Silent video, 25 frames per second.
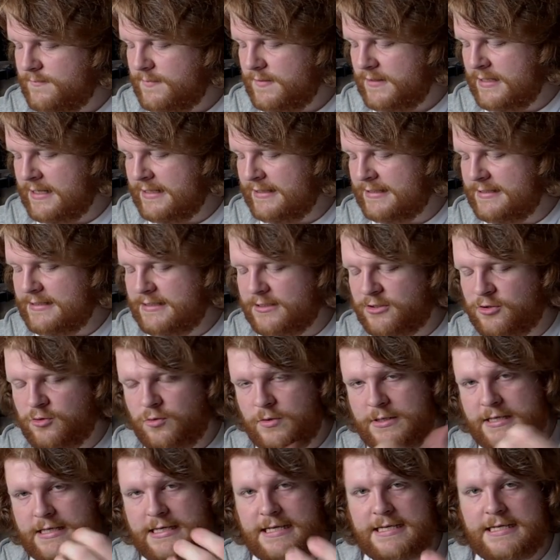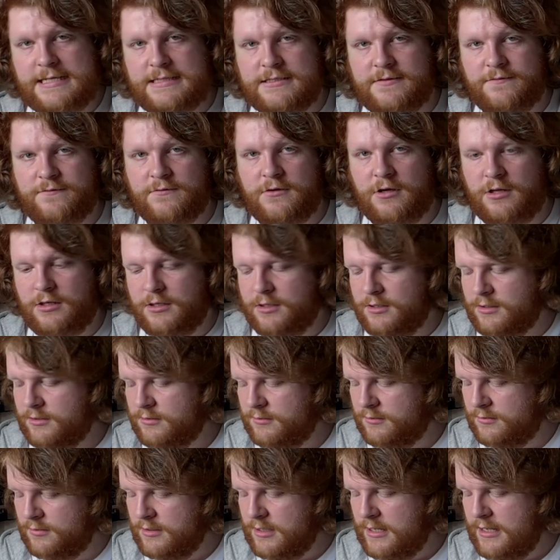I like the cohesive colour.
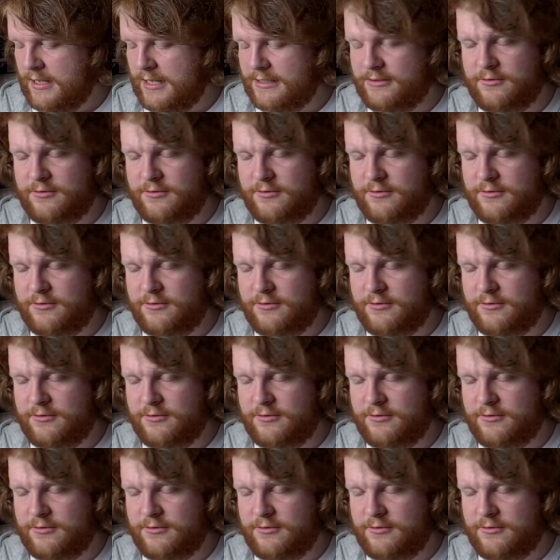I